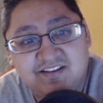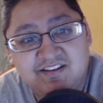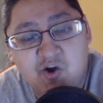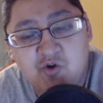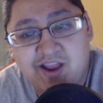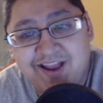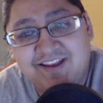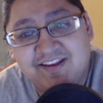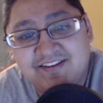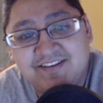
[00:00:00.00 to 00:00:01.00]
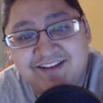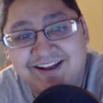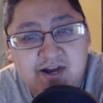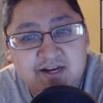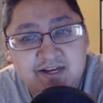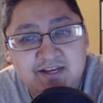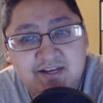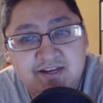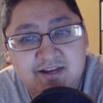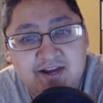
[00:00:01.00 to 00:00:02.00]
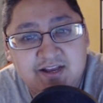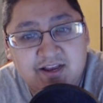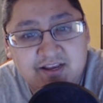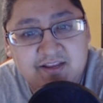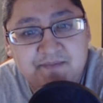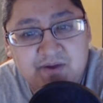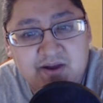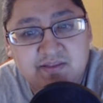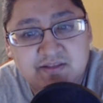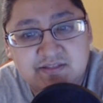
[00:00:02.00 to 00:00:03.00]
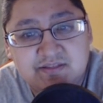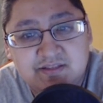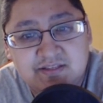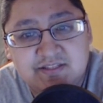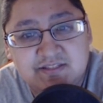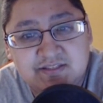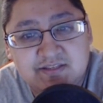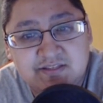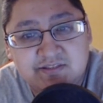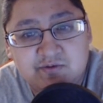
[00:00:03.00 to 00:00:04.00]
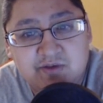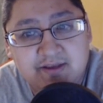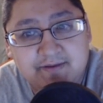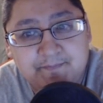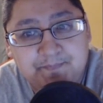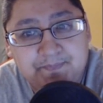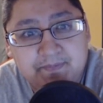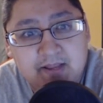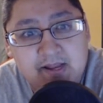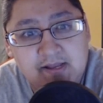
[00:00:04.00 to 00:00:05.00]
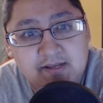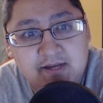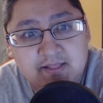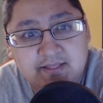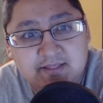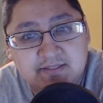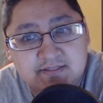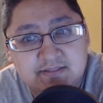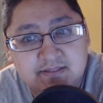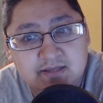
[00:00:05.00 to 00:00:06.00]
Okay. I can get behind this. This is okay. I like this.